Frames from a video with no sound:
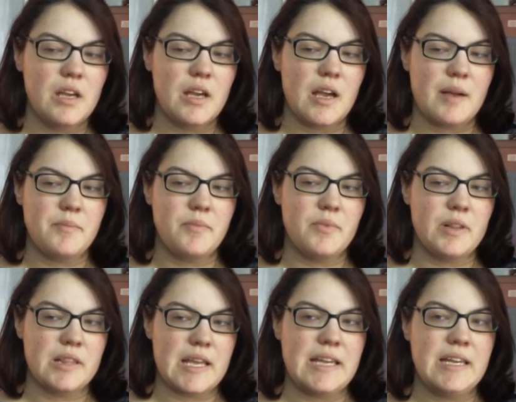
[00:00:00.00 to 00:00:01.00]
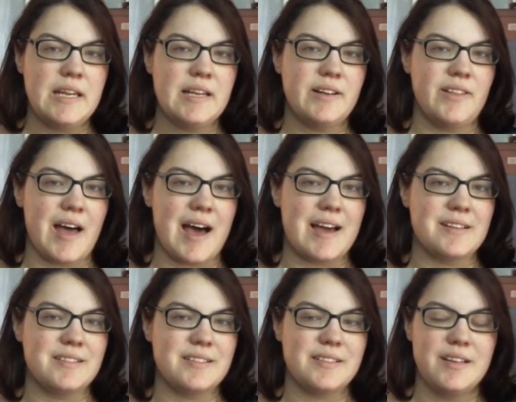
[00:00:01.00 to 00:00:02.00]
I'm liking it a
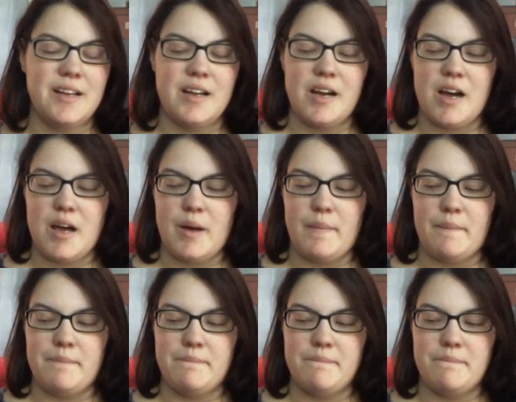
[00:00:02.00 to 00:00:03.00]
lot. Um,